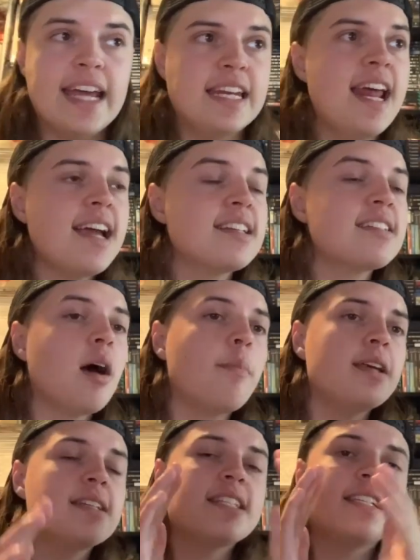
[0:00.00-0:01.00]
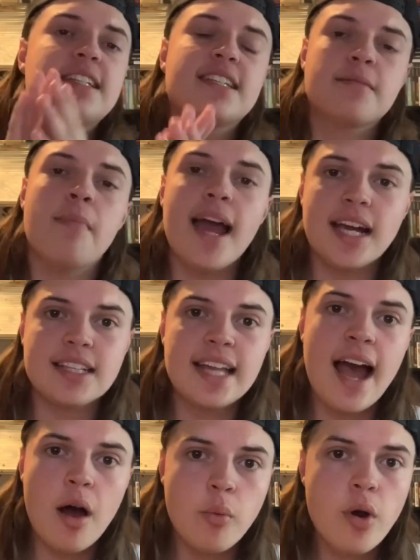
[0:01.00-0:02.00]
next up is the
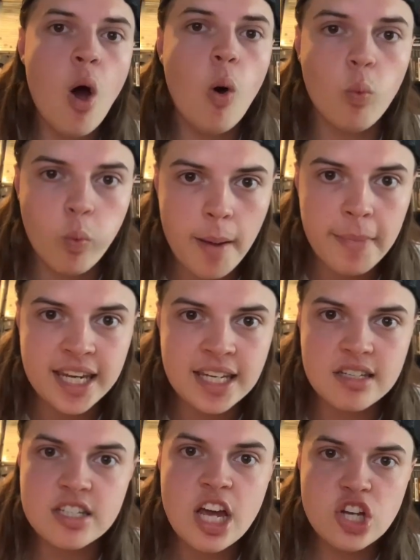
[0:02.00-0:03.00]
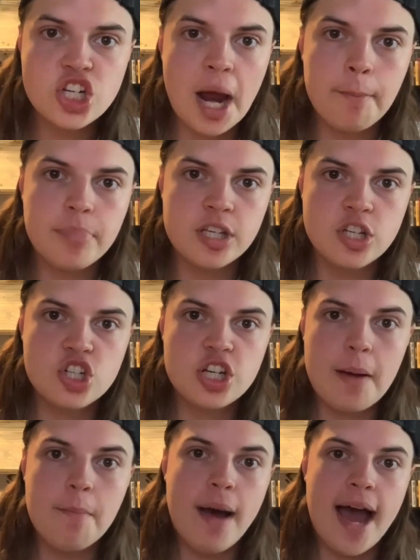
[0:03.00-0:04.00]
SmackDown Women's
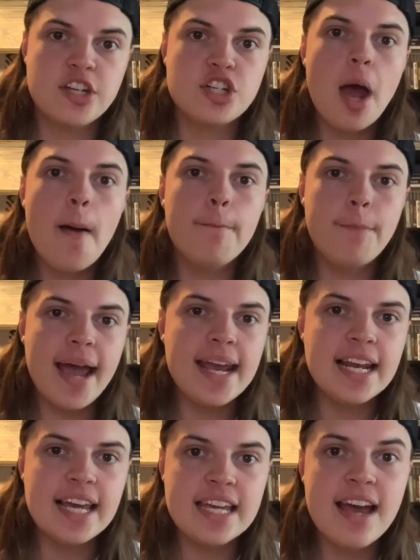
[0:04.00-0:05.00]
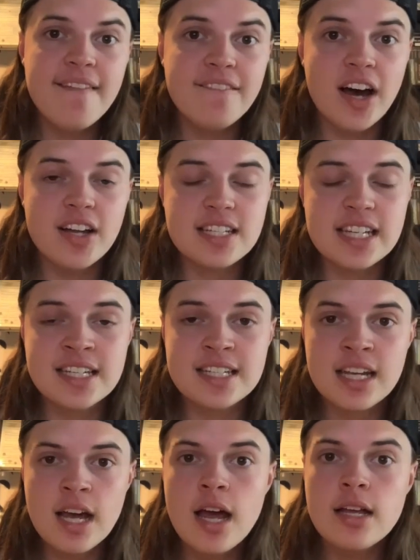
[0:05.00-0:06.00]
Championship match, Bayley
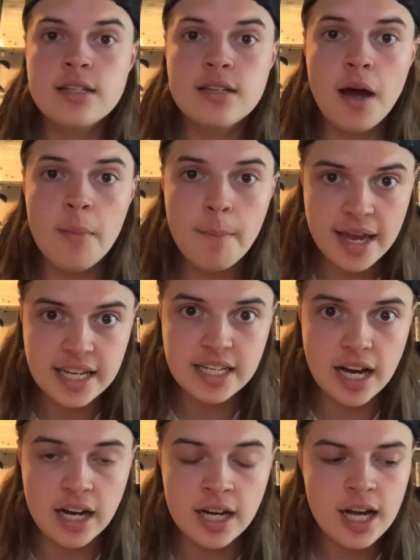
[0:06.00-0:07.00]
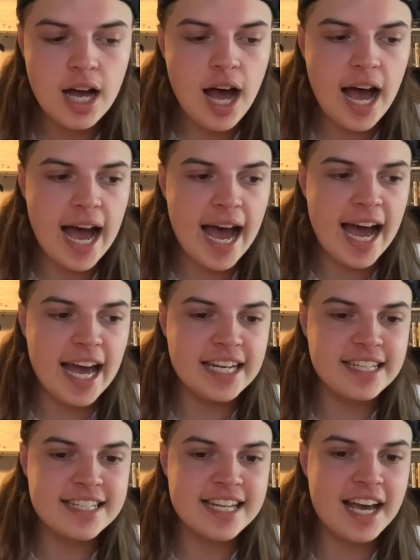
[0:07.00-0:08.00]
versus Tamina.
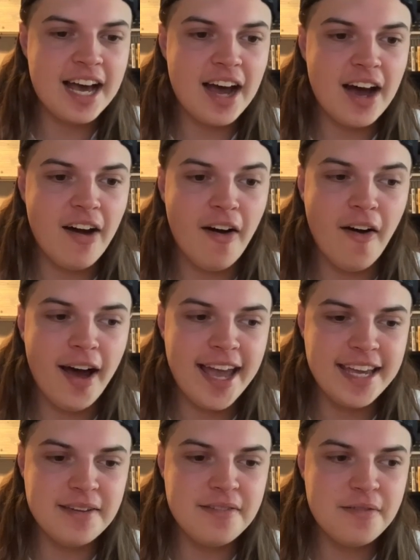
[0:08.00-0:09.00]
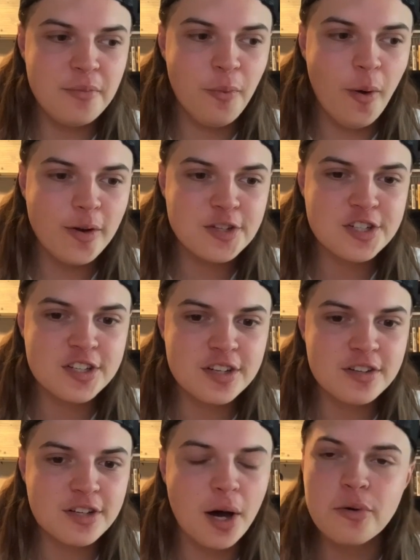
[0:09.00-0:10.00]
And I watched
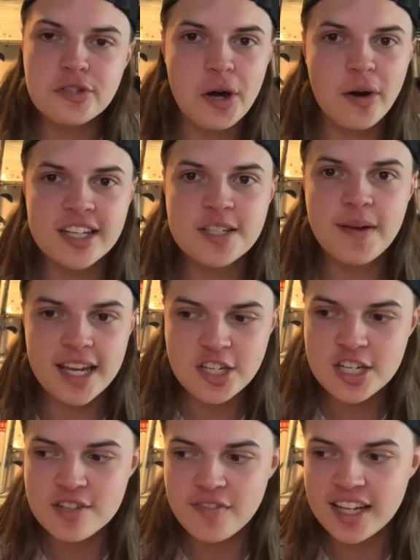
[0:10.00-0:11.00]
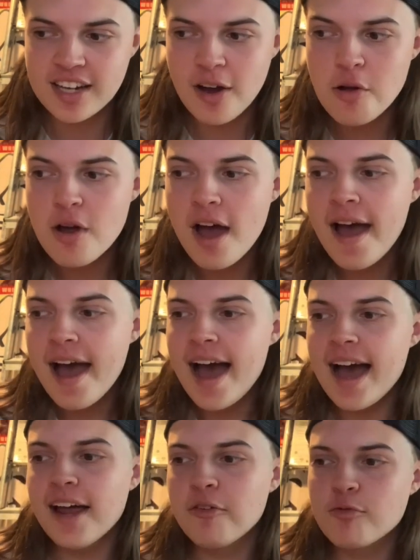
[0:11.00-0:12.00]
Cultaholic's Pitches video,
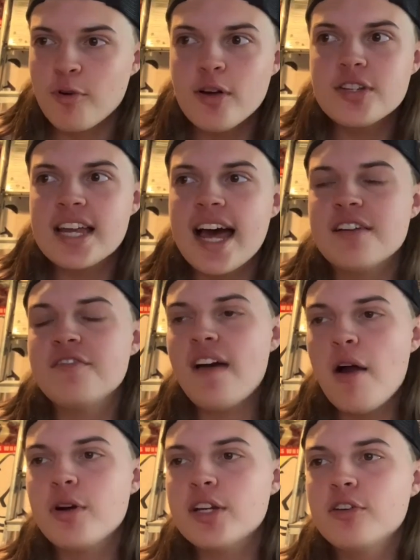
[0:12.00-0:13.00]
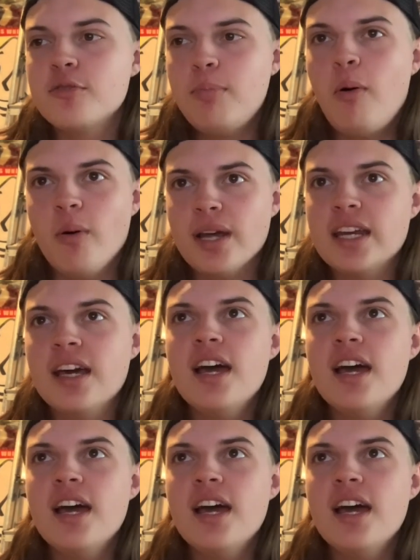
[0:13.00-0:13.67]
and Ross had a very good point.